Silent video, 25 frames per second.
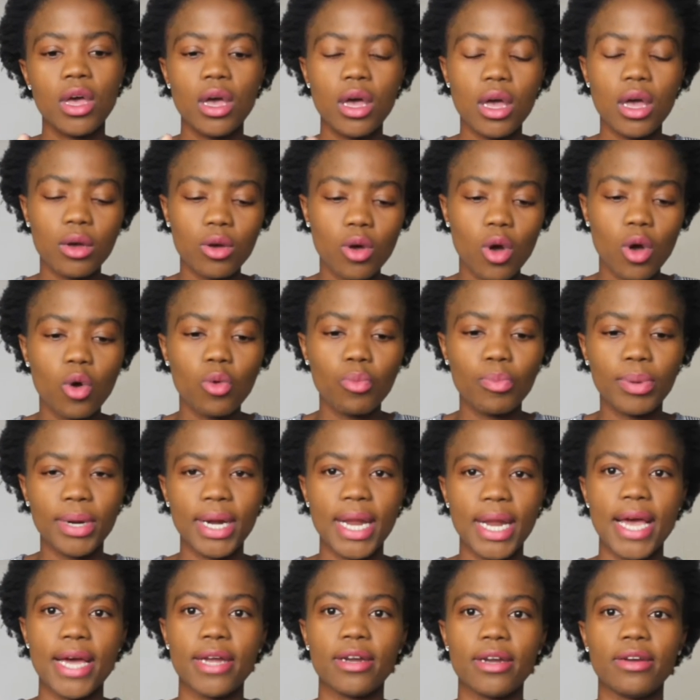a goal
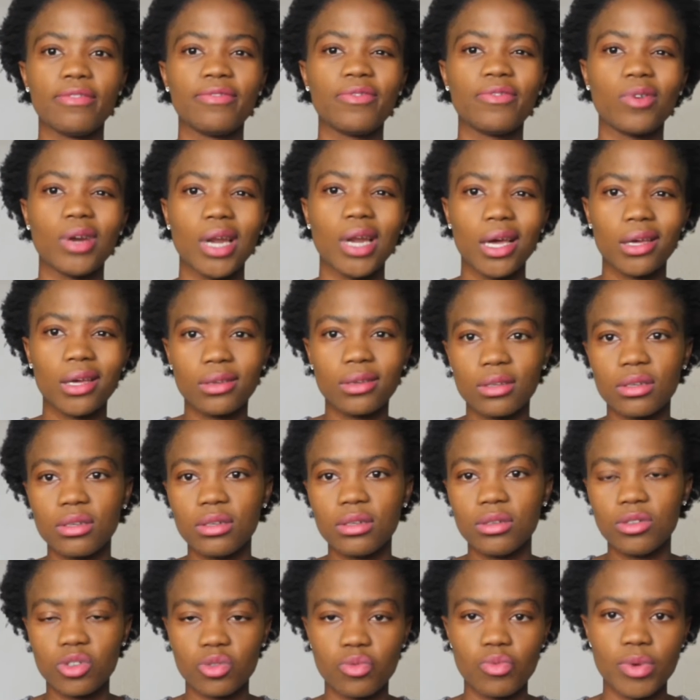plan for like
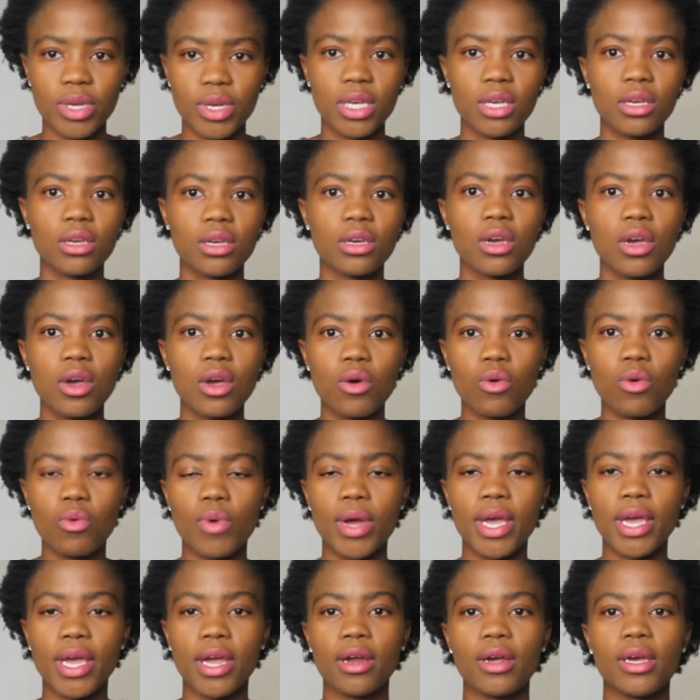each week
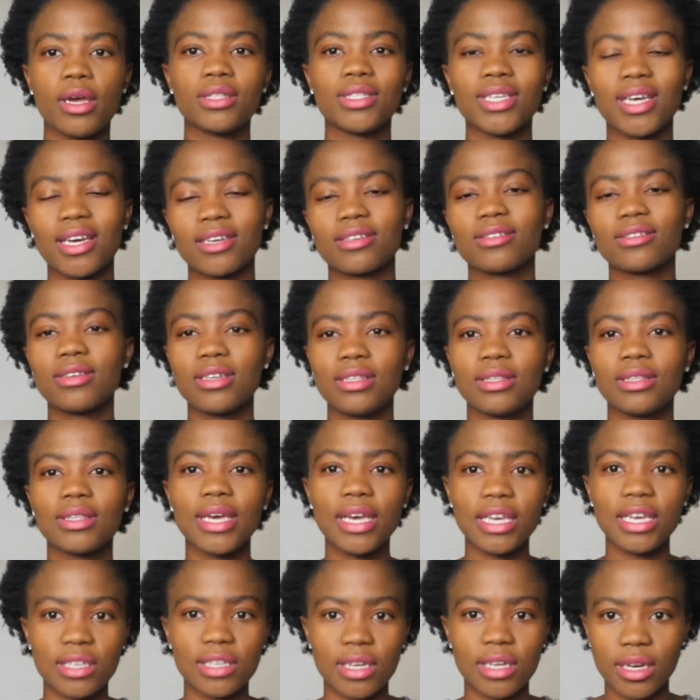where it's actually
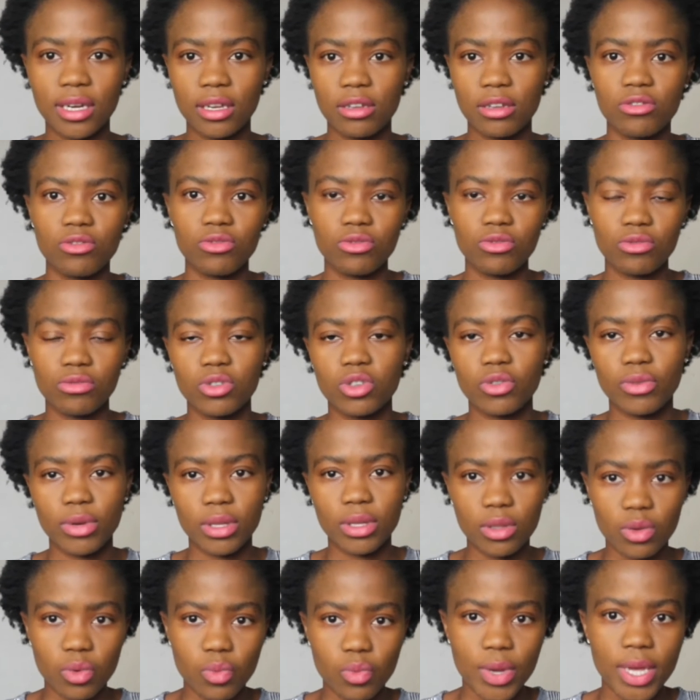things that i need to do during
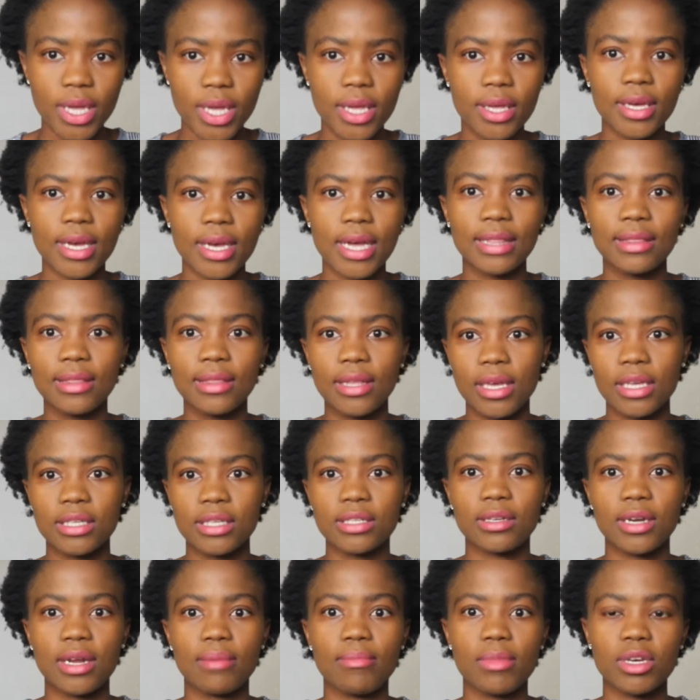the week and things
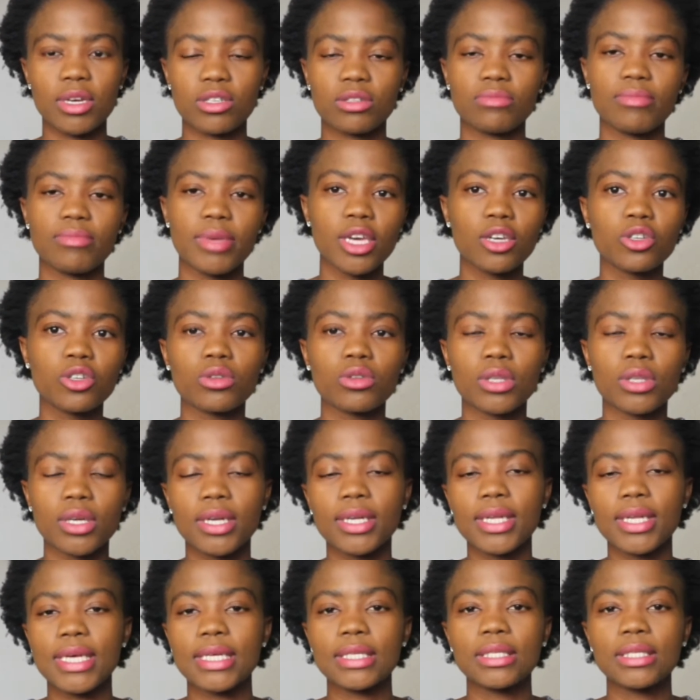that i must make sure that
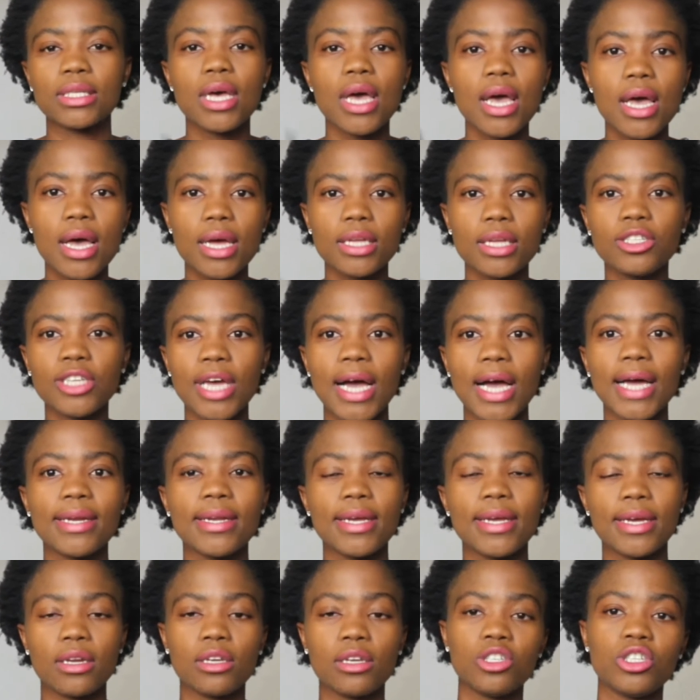is done
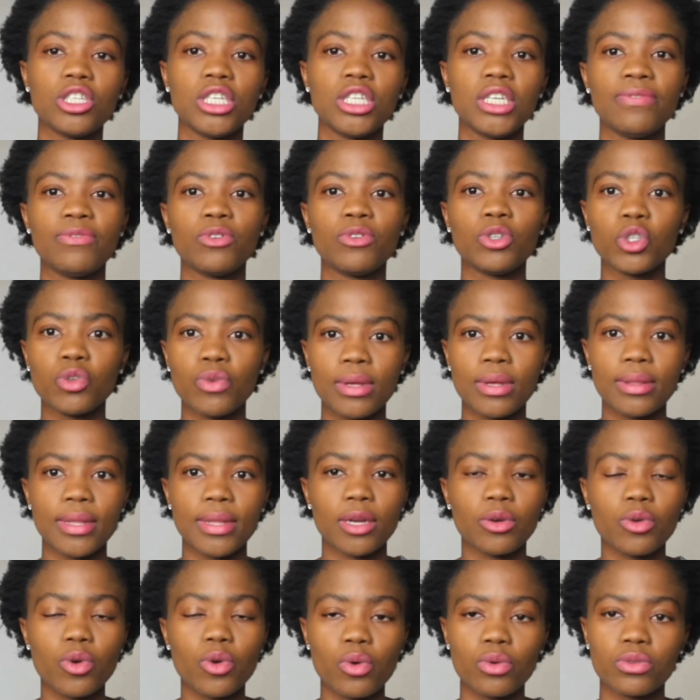and achieved during
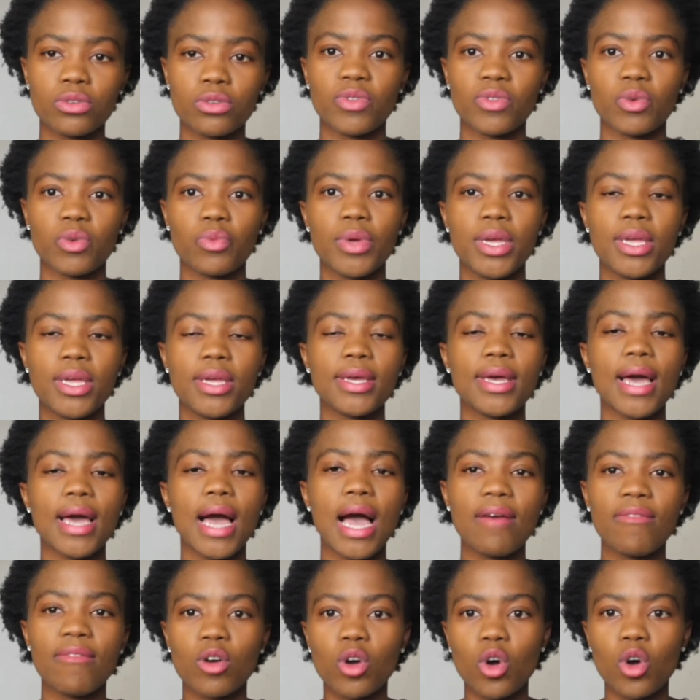that course of the week
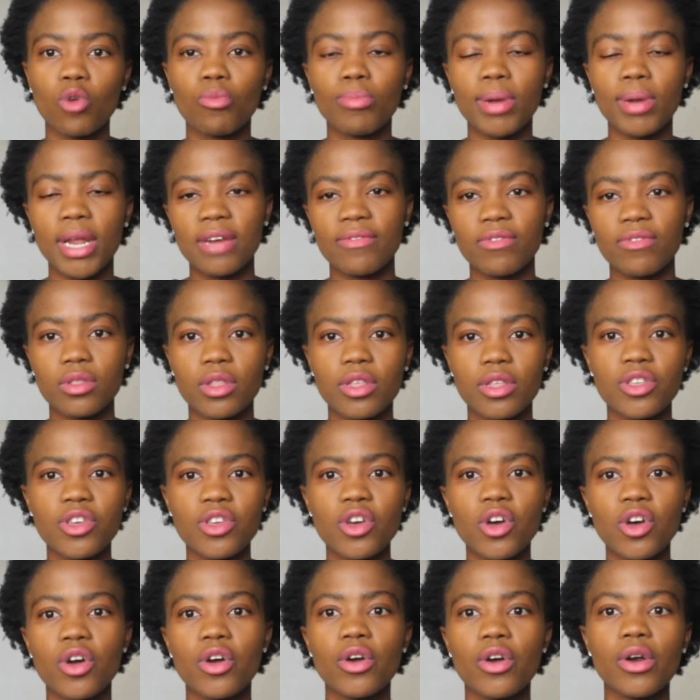i have a goal plan for the
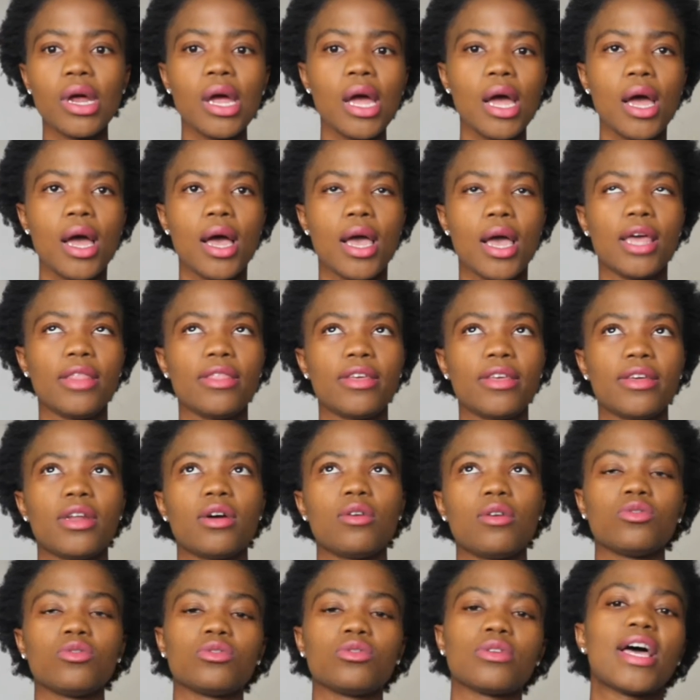year and then i
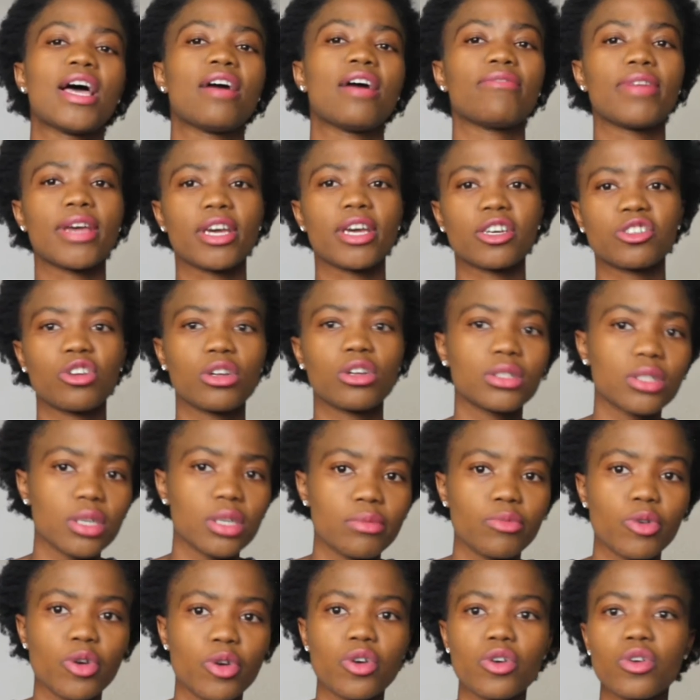also have like
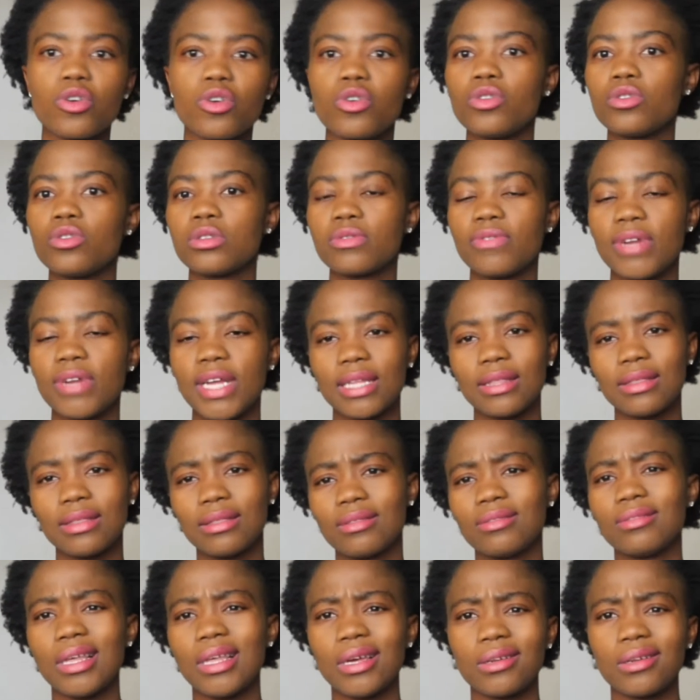short-term goals like
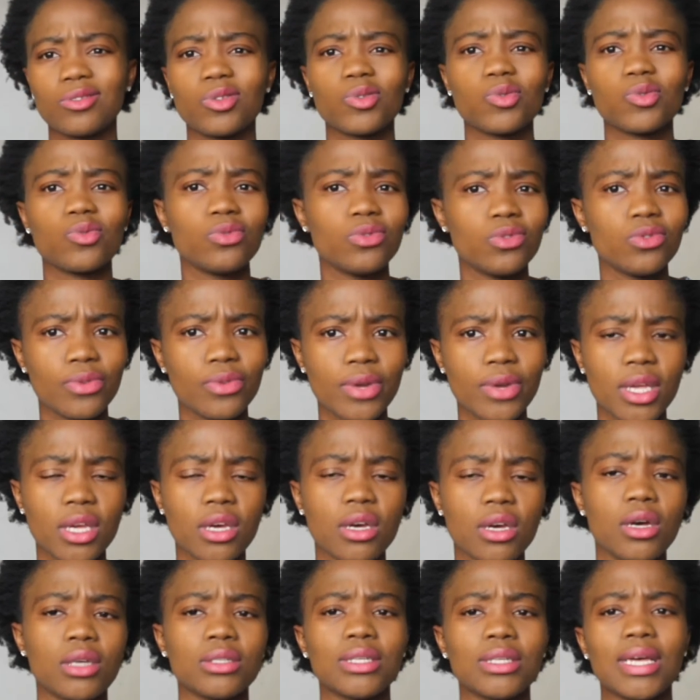like two to three
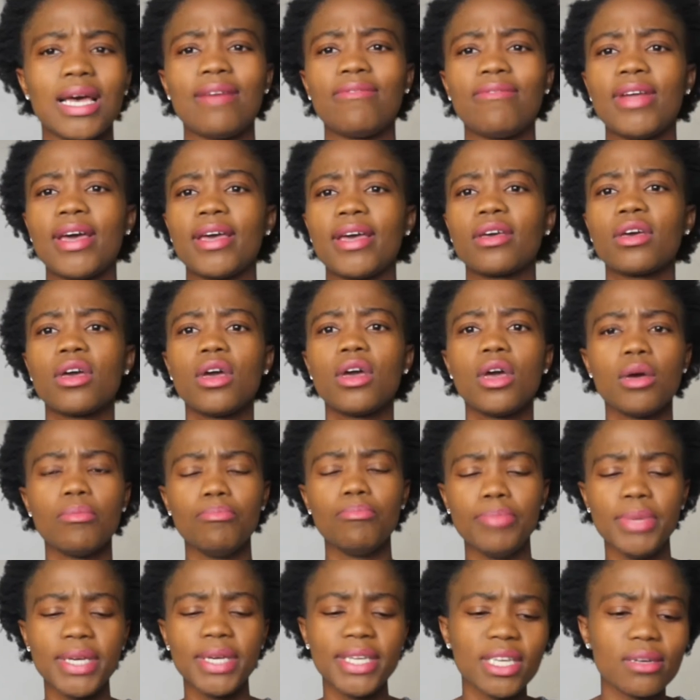years i have like
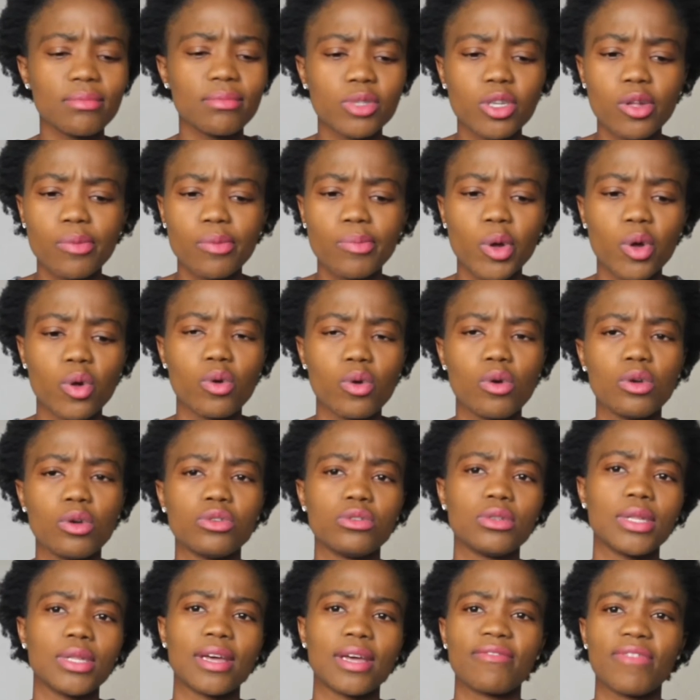medium term goals
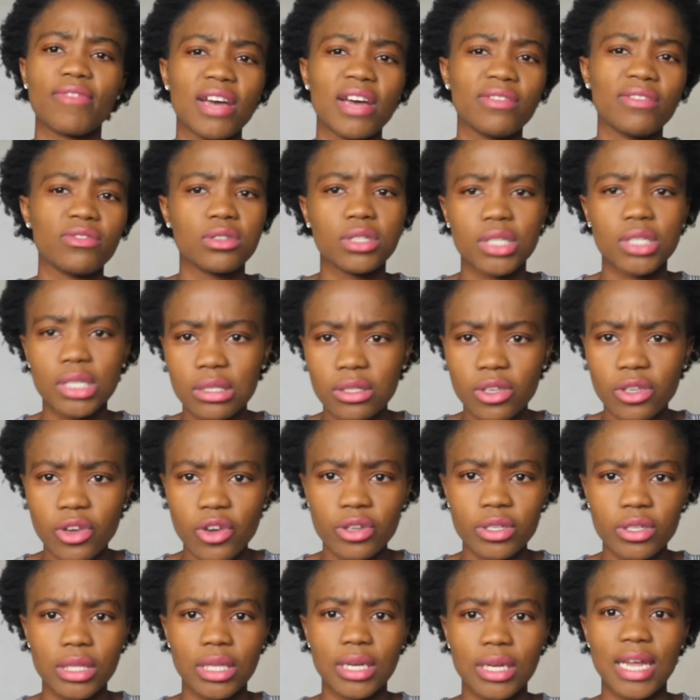which like five to six
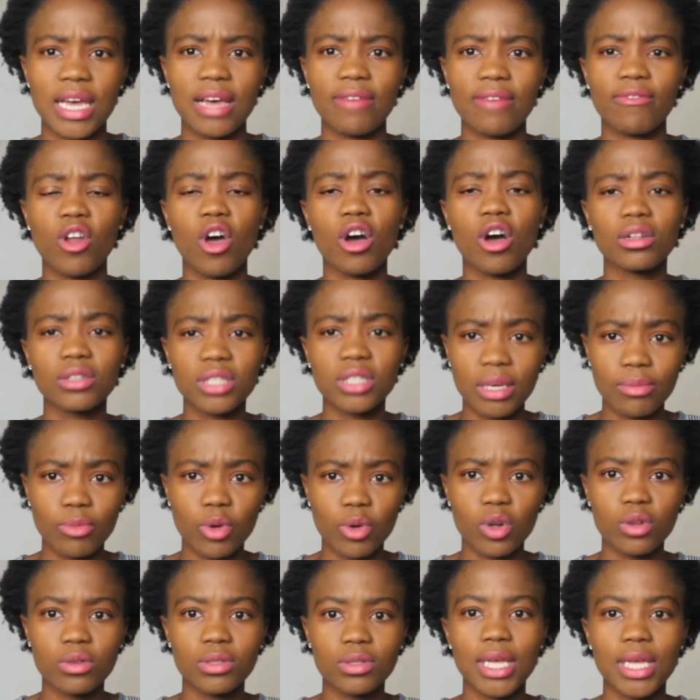years and then i have long term
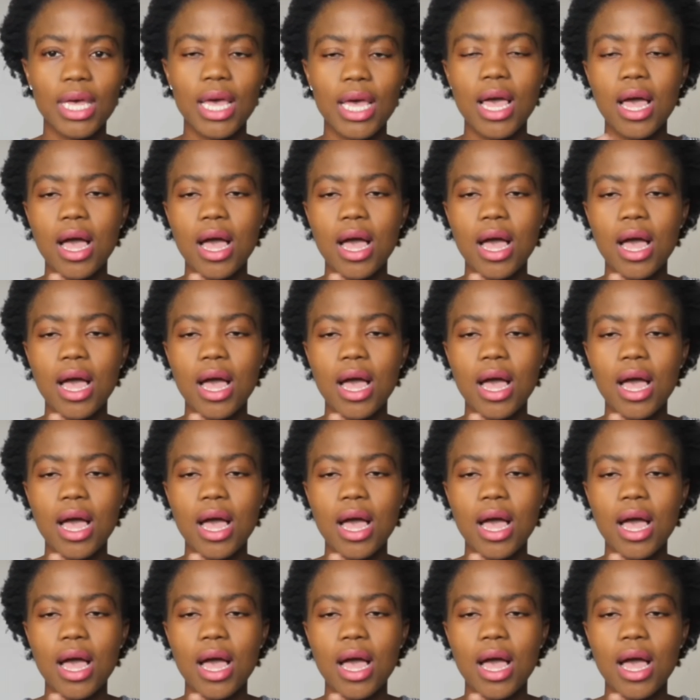goals